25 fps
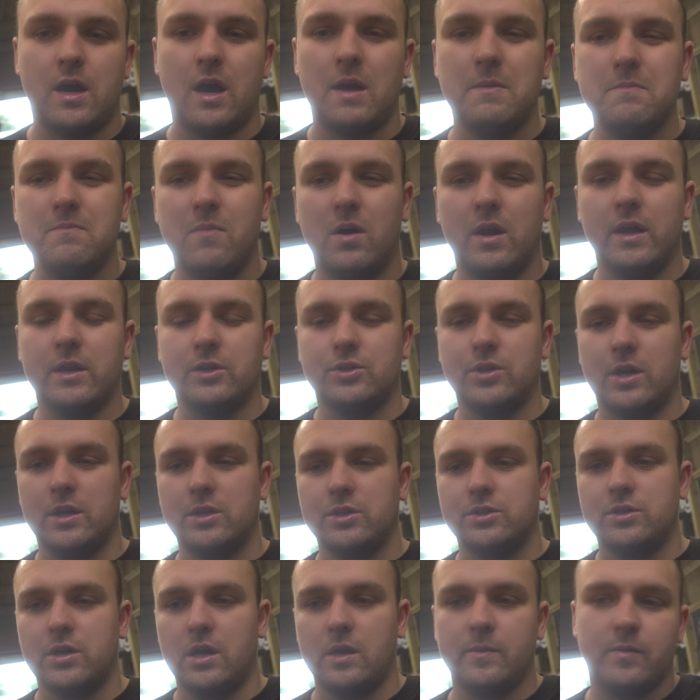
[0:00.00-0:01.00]
I might
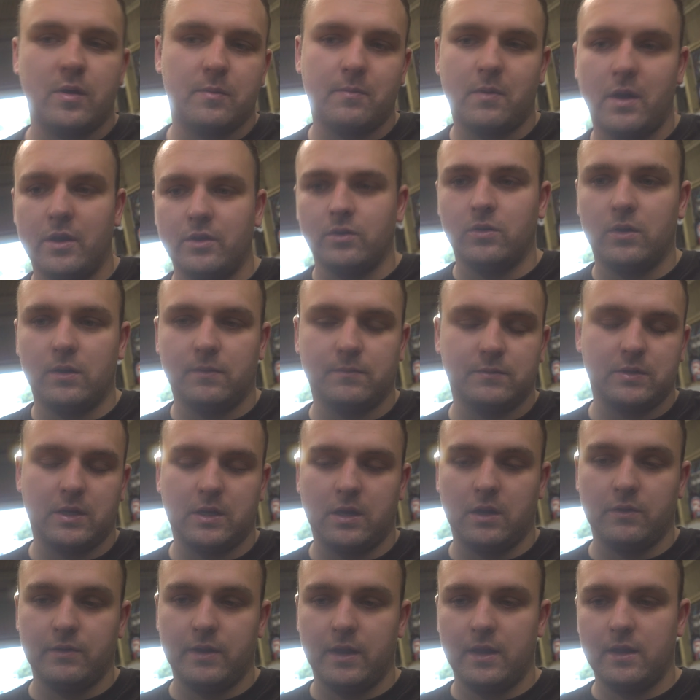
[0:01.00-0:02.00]
change turbo, I might not, I
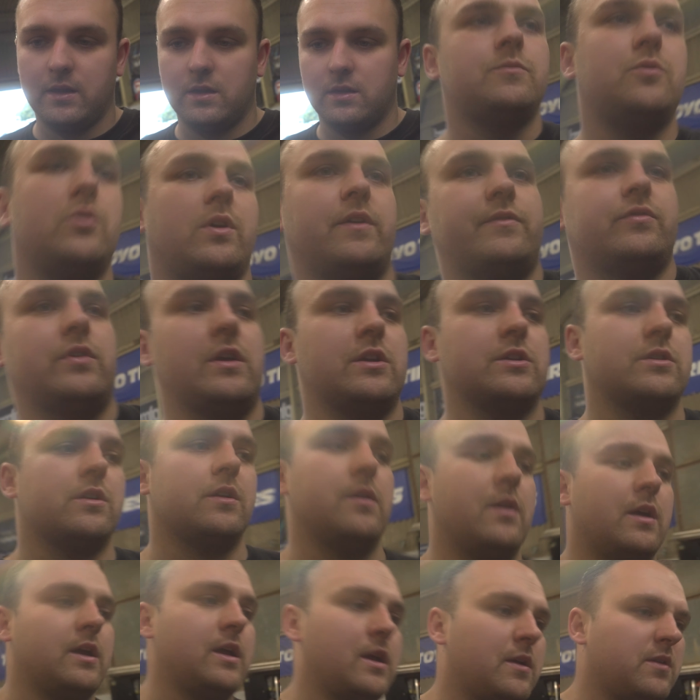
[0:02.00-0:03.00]
don't know yet. Drivetrain is
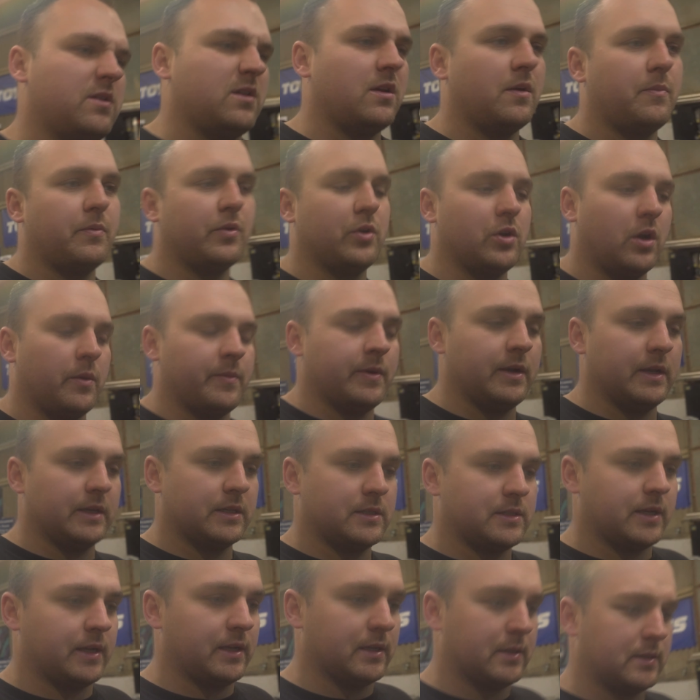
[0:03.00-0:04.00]
going to predominantly
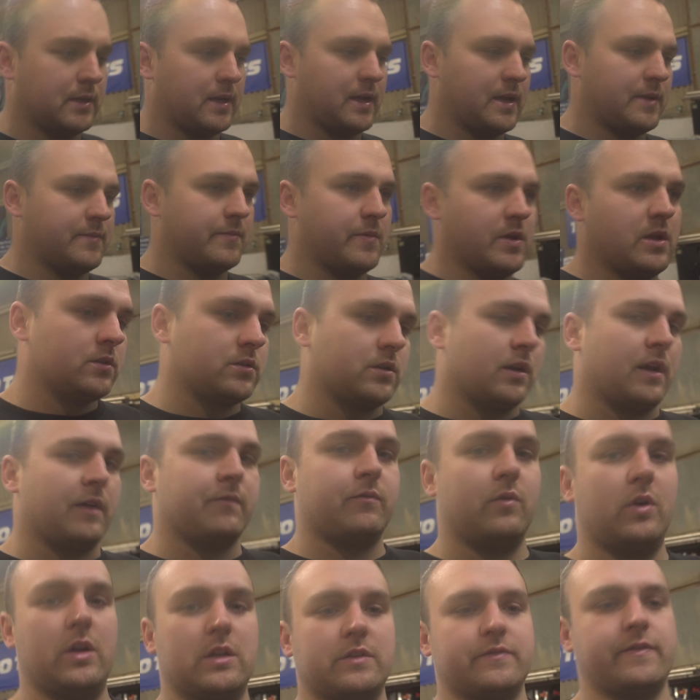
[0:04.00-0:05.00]
stay the same. It's going to
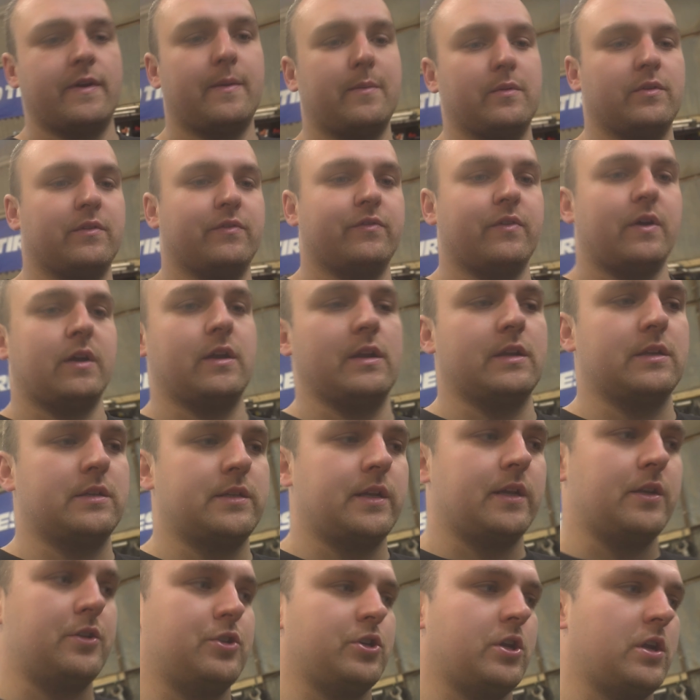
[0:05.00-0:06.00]
have wise fab on the front
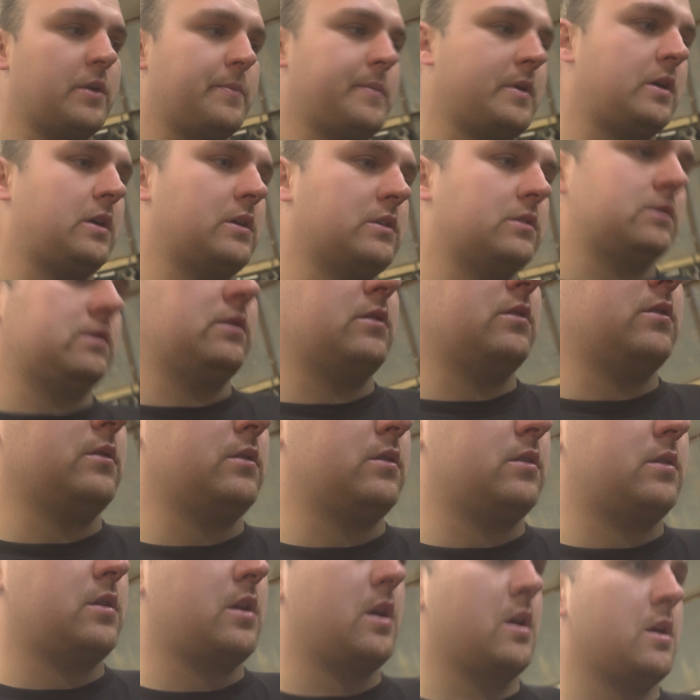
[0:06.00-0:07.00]
instead of
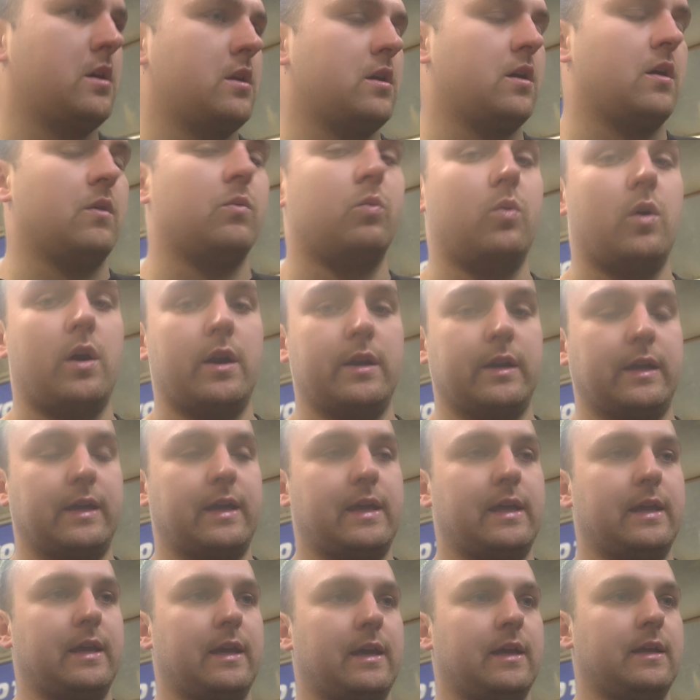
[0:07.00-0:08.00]
Geomasters, a wider
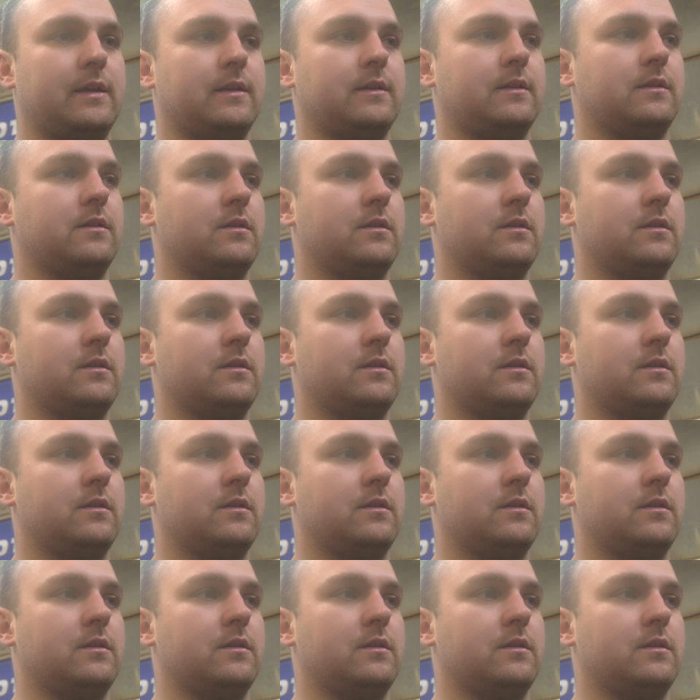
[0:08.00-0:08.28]
kit.